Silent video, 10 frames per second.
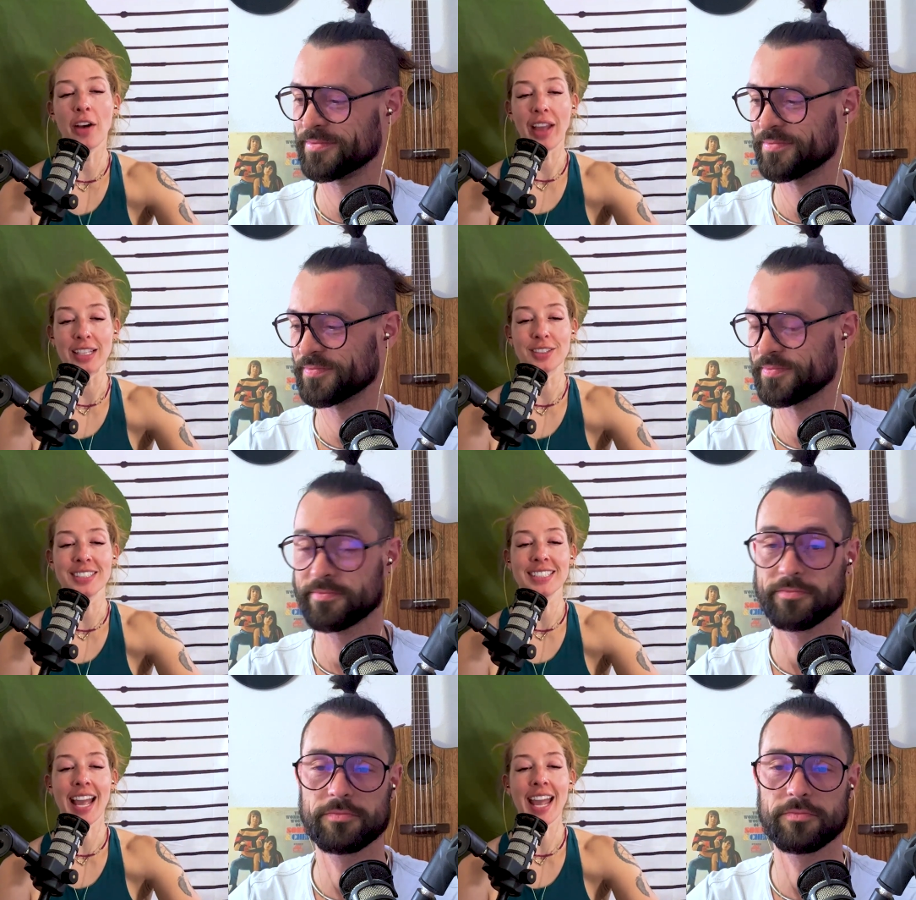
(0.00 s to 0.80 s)
Speaker 1: okay, so
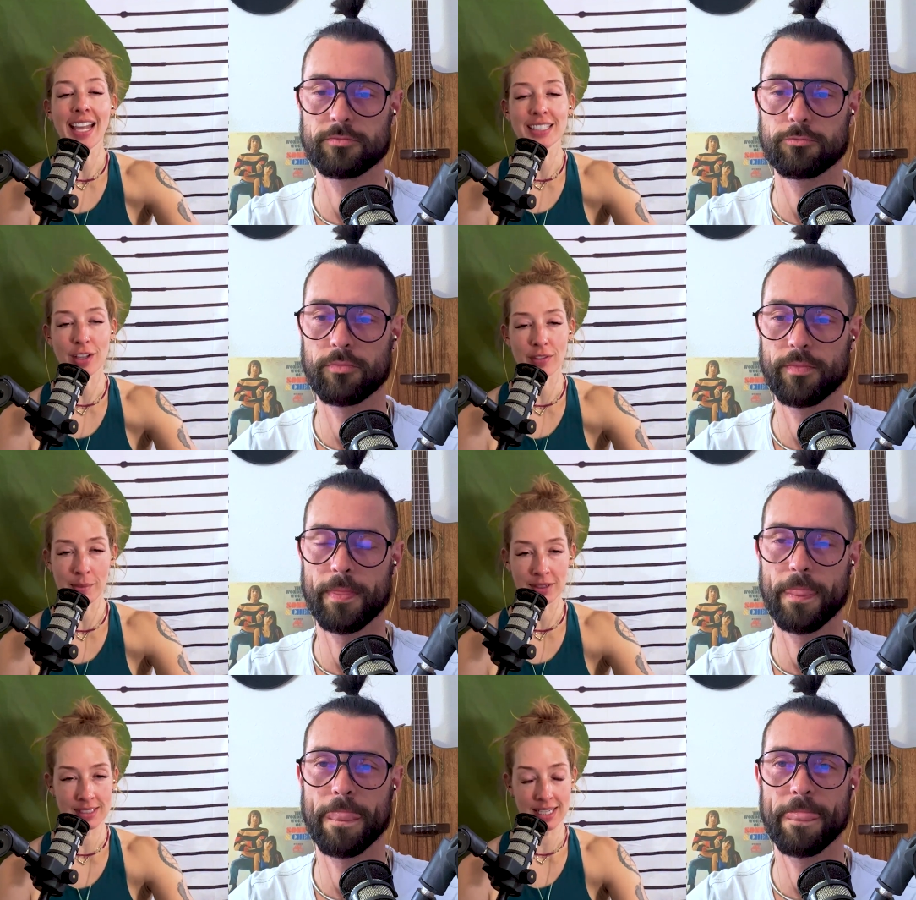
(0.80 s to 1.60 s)
today is
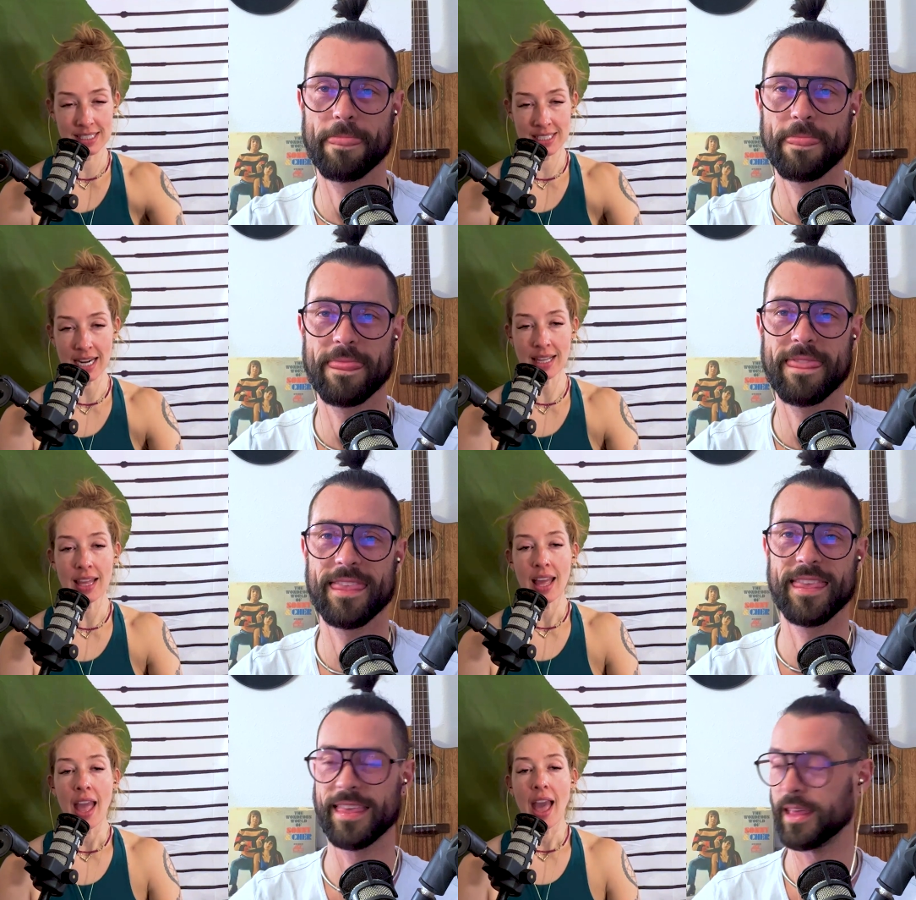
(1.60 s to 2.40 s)
November 16th.